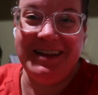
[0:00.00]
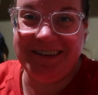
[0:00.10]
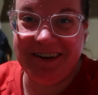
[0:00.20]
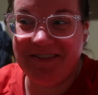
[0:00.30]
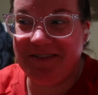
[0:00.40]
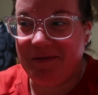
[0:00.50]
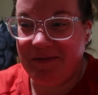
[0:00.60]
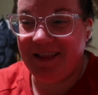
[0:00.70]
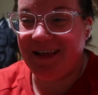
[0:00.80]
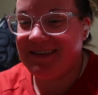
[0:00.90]
I don't even
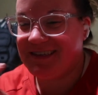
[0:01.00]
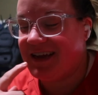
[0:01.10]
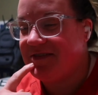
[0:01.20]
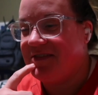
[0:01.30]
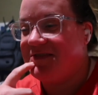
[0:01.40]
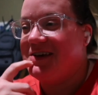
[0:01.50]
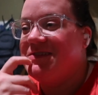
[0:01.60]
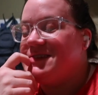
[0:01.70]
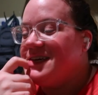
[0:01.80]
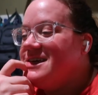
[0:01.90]
remember the last time I
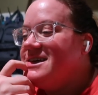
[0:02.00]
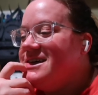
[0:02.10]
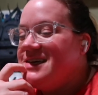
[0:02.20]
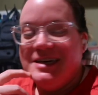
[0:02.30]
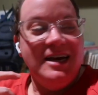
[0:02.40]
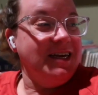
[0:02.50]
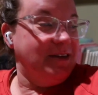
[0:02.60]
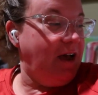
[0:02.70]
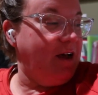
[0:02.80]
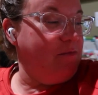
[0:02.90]
filmed.
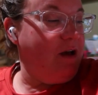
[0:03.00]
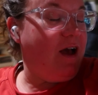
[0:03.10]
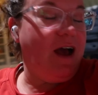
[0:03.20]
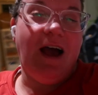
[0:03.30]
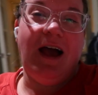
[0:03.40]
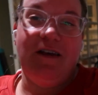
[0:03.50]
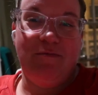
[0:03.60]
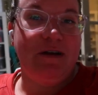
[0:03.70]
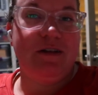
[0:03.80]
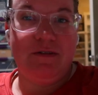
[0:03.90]
Um, I've
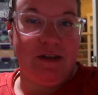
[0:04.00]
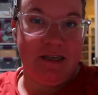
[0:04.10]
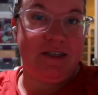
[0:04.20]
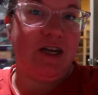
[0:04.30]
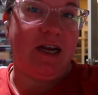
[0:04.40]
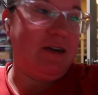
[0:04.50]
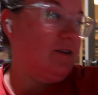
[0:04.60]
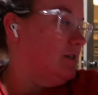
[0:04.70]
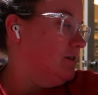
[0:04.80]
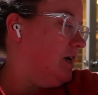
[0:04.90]
been glued to this chair.
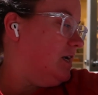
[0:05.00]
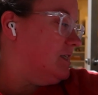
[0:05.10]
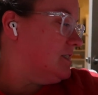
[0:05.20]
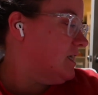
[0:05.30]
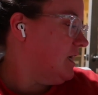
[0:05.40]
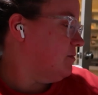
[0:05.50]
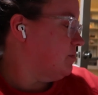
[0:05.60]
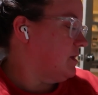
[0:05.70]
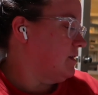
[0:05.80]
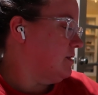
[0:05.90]
You guys, I've
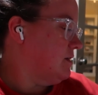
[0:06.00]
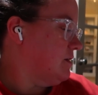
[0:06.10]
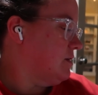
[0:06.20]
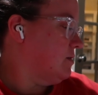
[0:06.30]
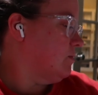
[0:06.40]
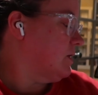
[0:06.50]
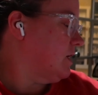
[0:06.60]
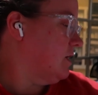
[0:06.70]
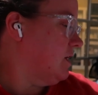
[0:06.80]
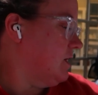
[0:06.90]
been
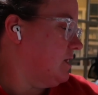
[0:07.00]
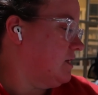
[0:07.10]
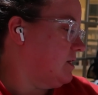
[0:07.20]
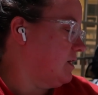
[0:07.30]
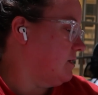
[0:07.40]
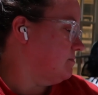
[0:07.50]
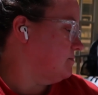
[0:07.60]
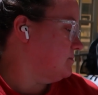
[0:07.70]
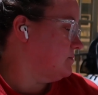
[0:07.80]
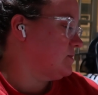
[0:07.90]
working on
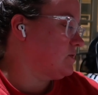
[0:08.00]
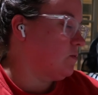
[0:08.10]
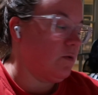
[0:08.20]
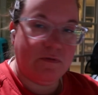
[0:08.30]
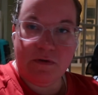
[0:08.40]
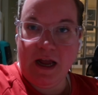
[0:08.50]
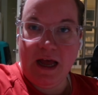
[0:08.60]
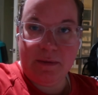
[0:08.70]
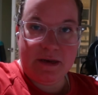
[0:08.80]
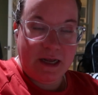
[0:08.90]
um, school for
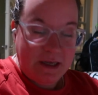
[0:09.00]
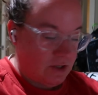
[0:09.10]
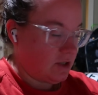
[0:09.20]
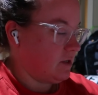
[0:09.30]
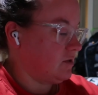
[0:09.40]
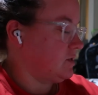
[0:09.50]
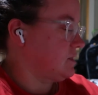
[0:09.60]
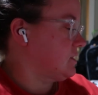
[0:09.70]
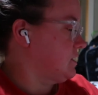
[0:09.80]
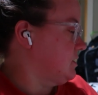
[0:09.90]
Abby next year.
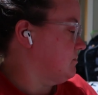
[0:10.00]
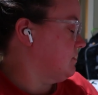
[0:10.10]
She's gonna do